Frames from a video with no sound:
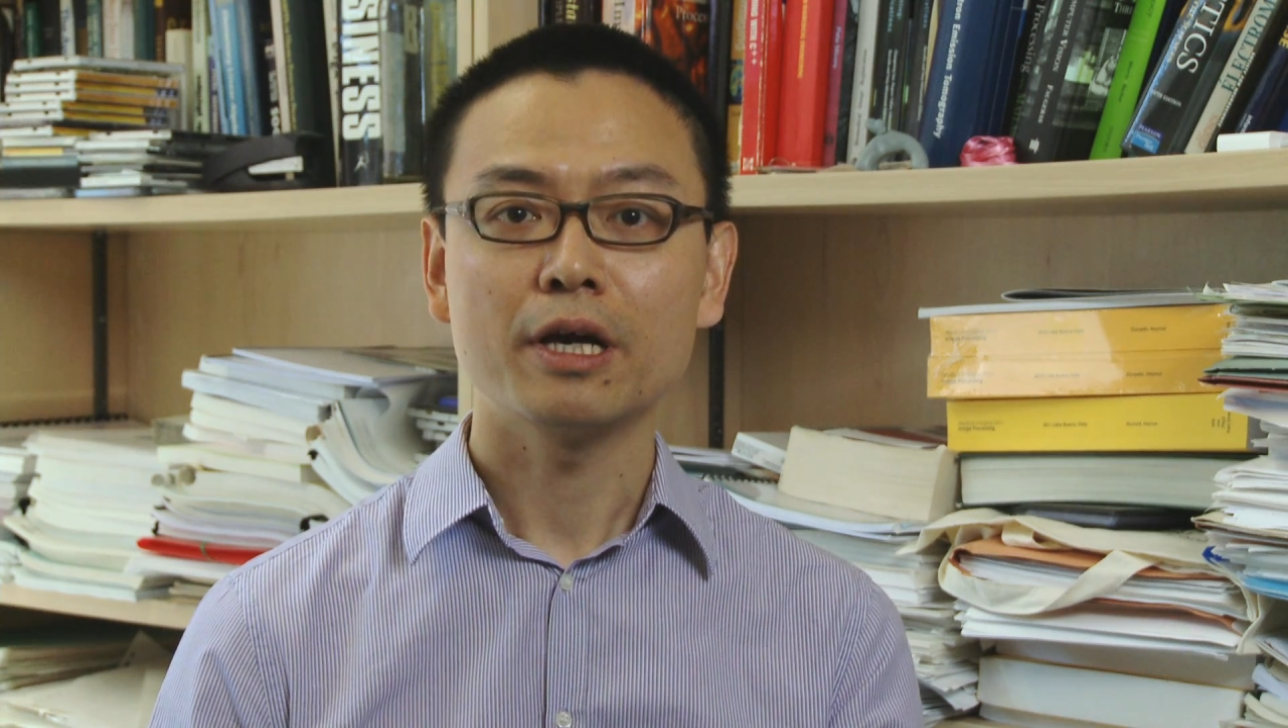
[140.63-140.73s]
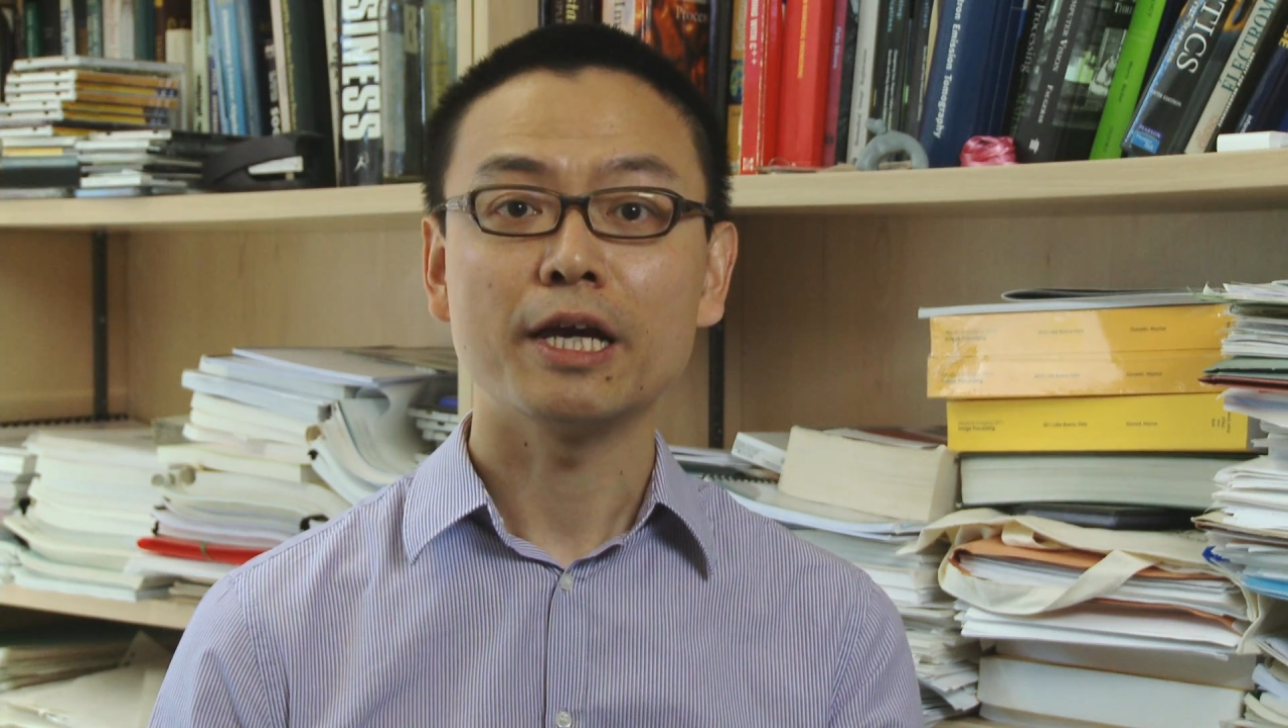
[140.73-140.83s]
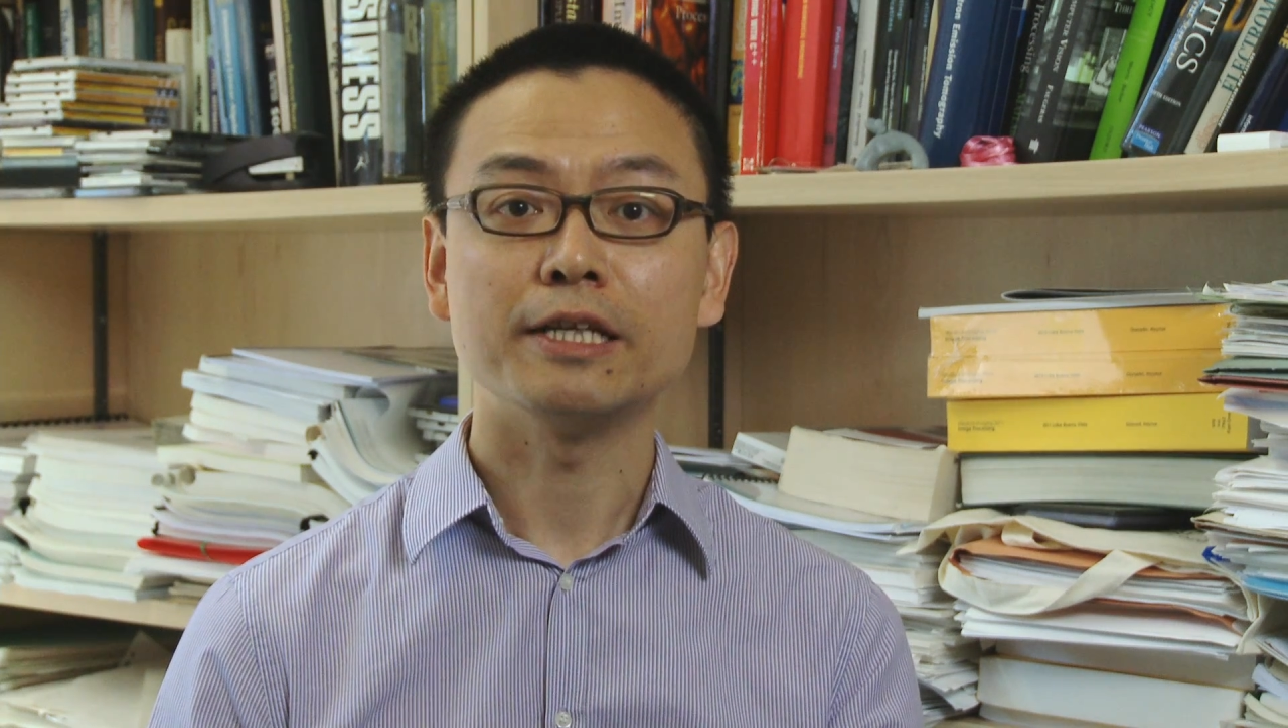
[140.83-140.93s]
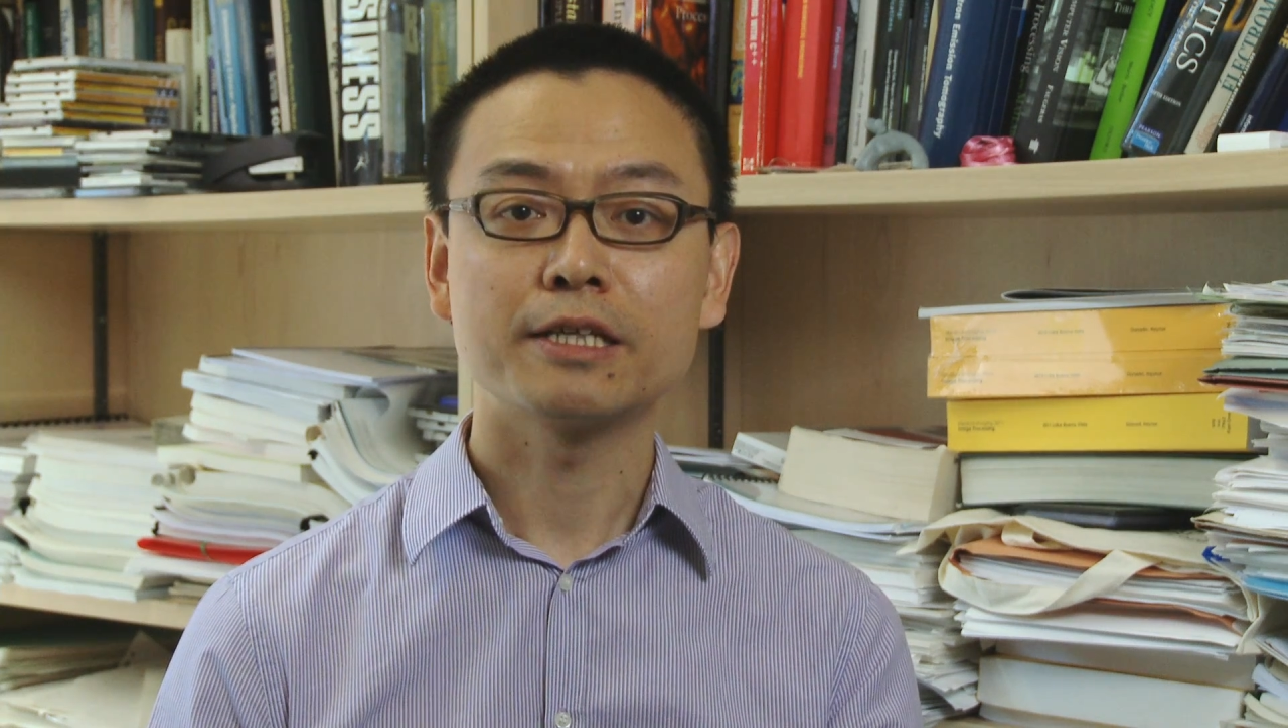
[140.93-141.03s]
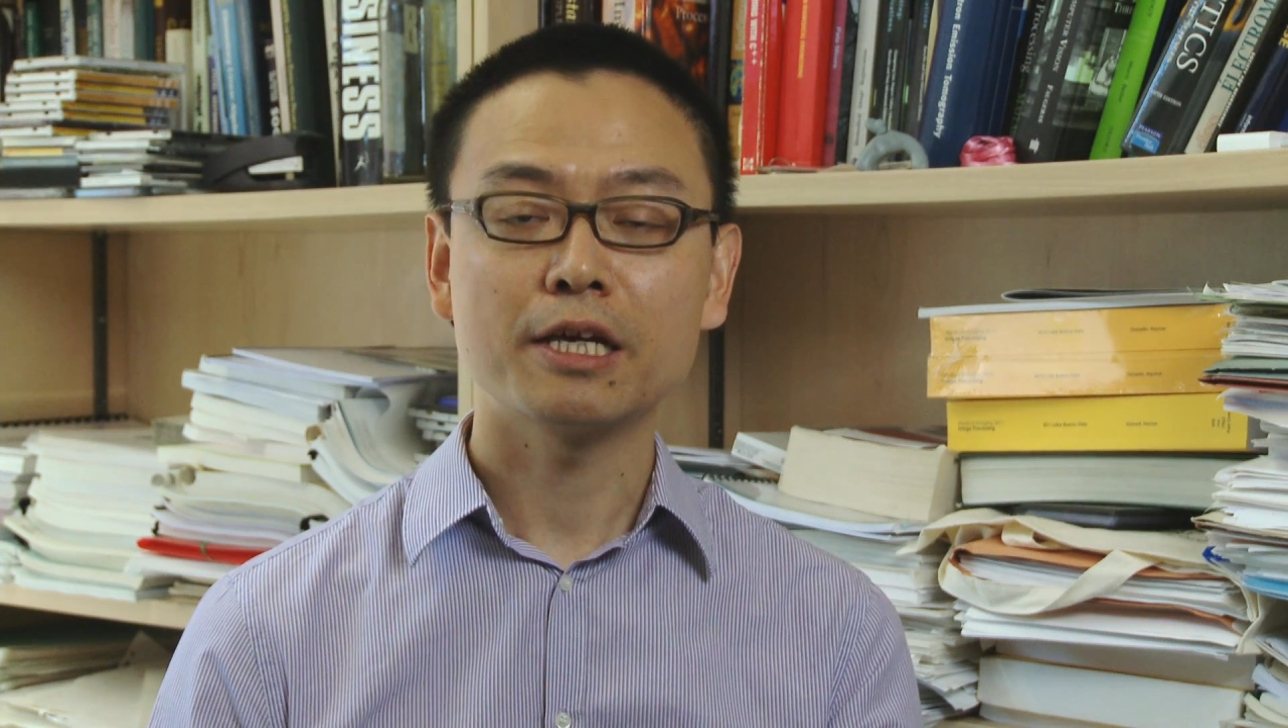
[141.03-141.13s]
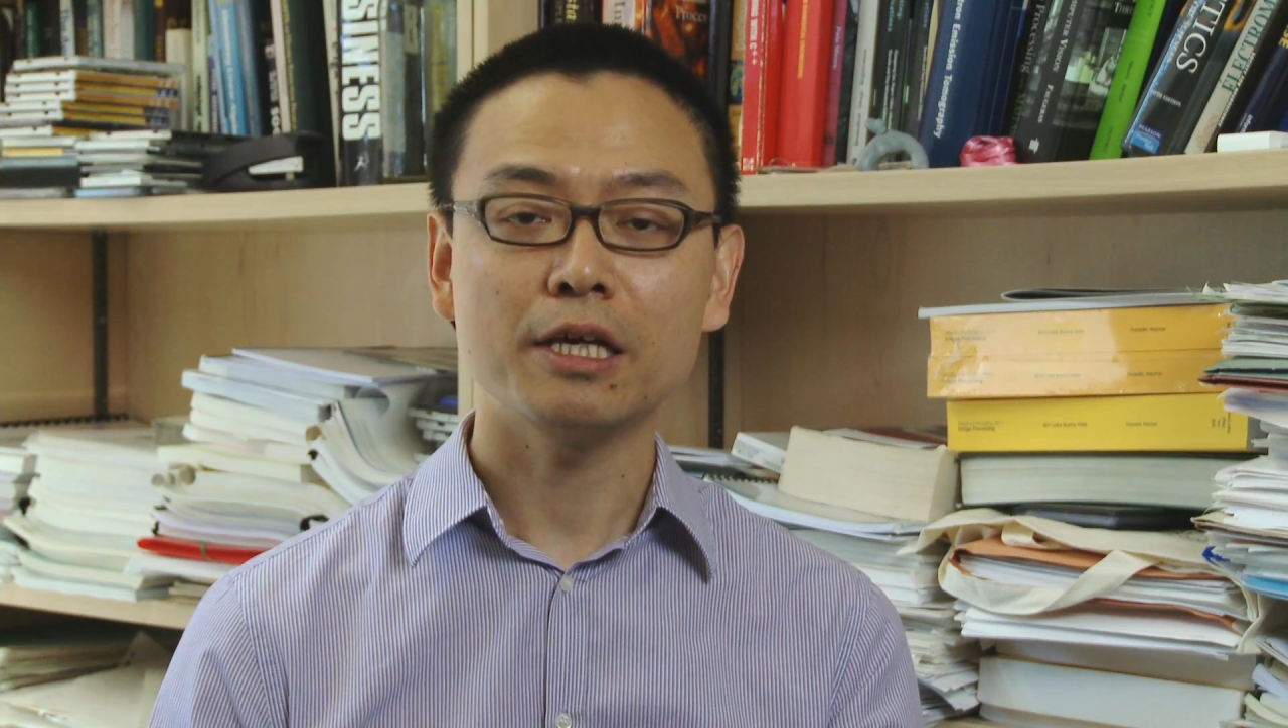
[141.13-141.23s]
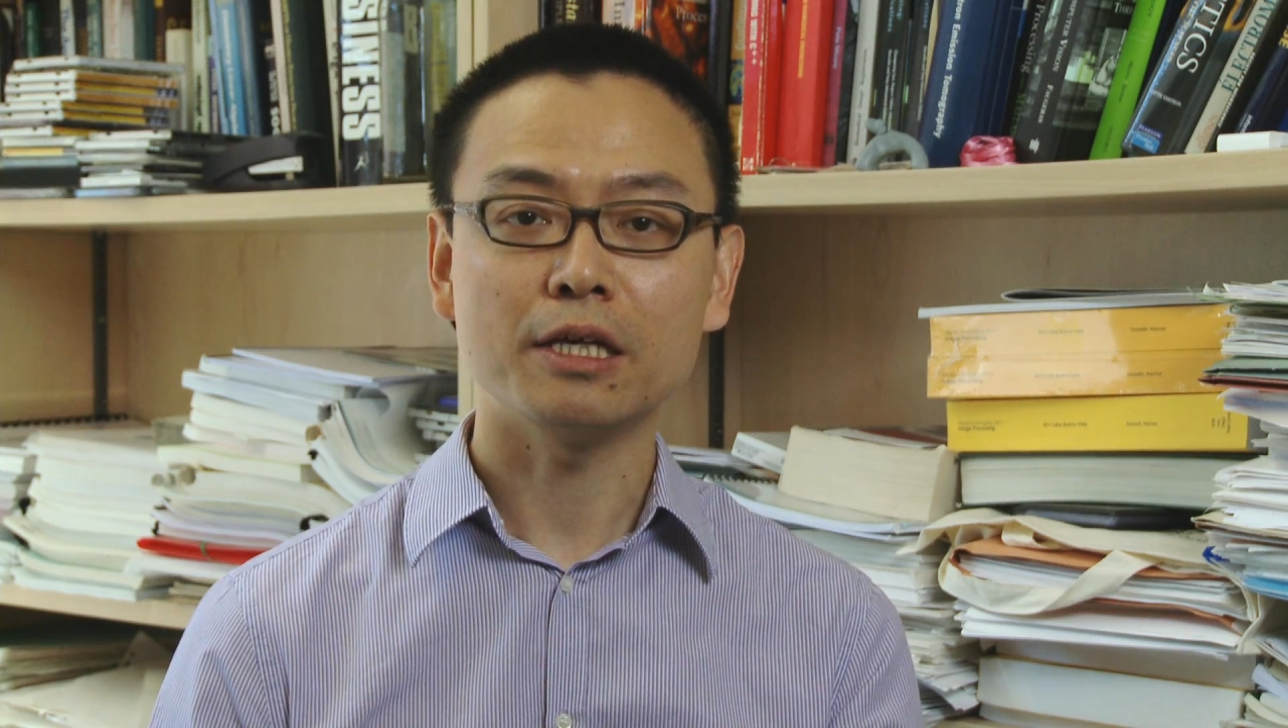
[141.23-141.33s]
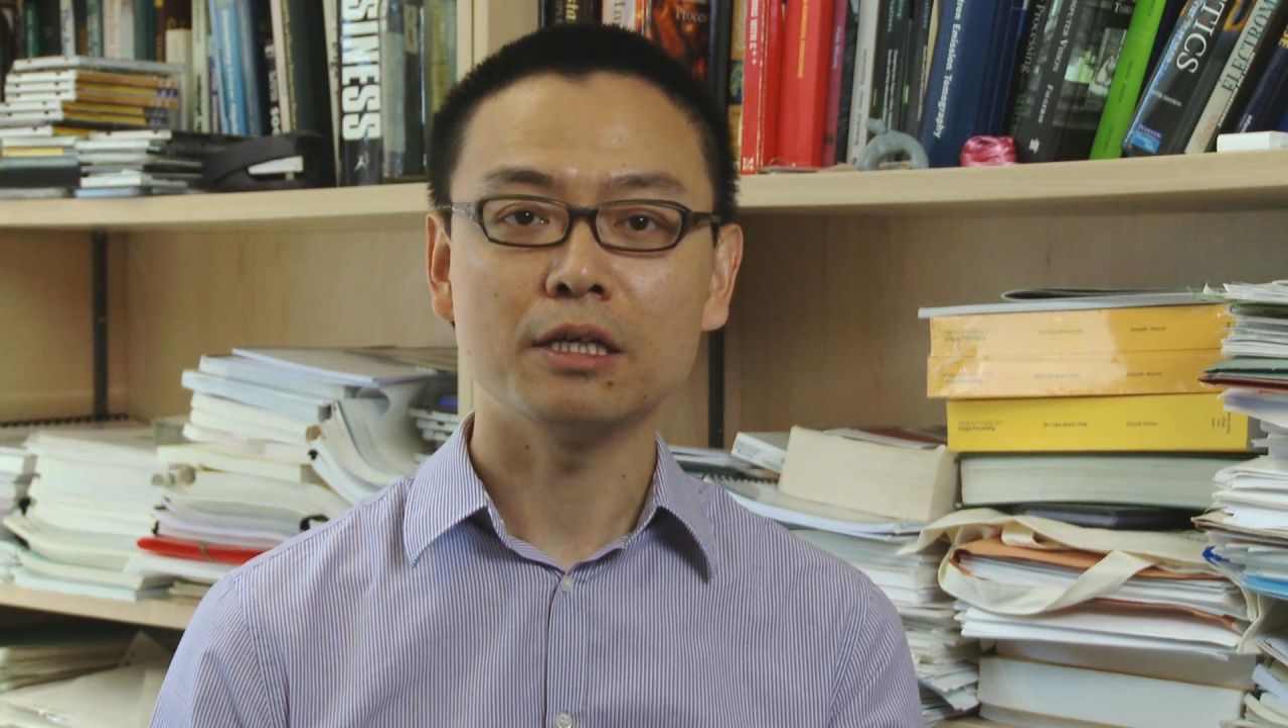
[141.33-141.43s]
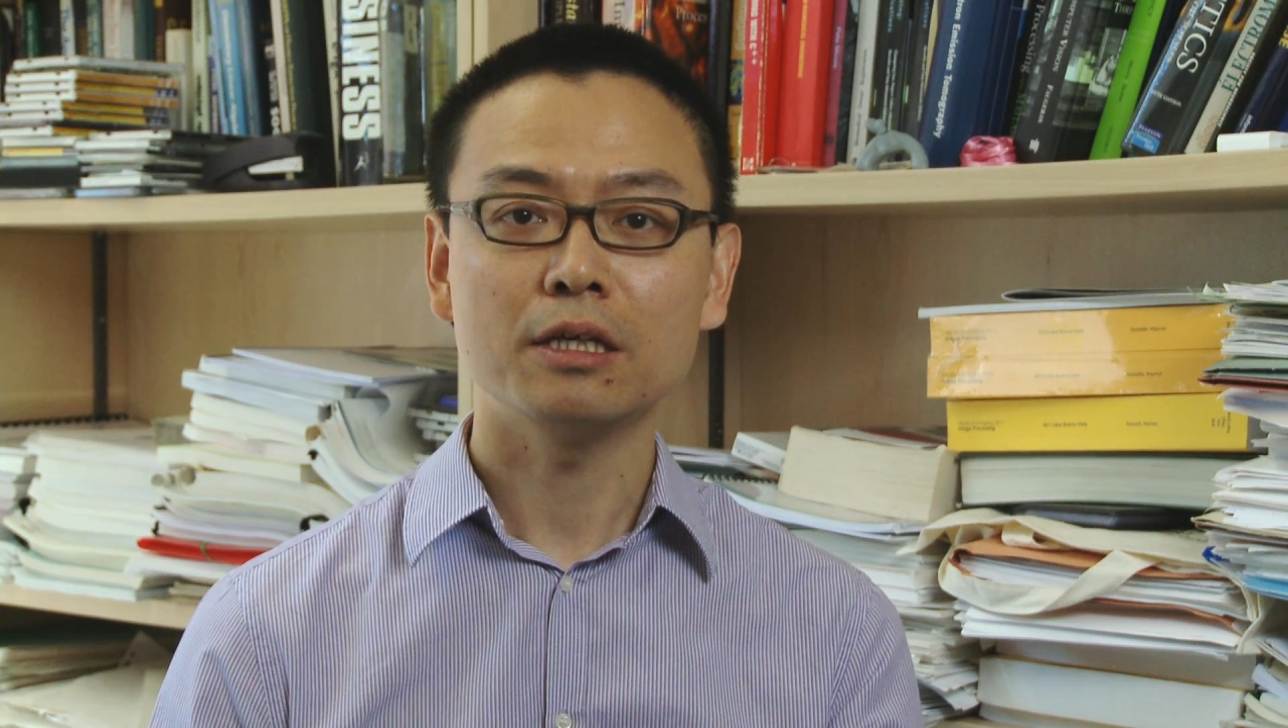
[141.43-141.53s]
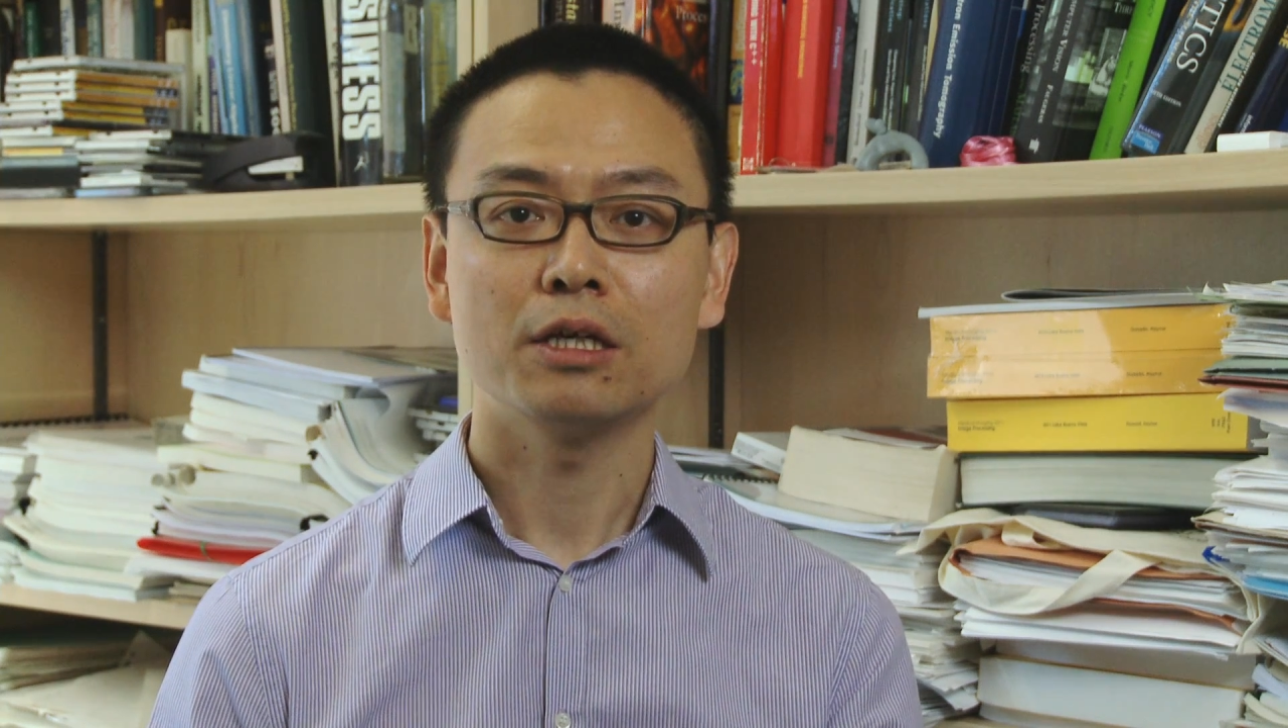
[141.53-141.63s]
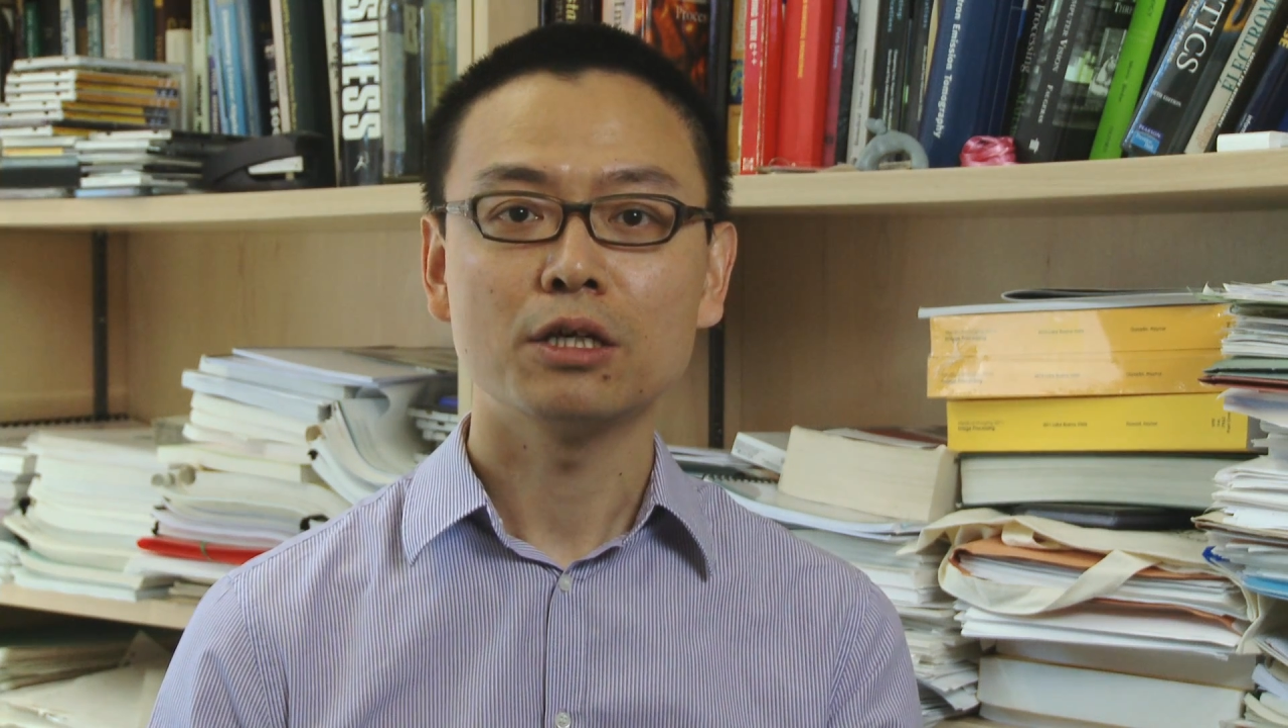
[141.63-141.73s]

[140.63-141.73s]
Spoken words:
is key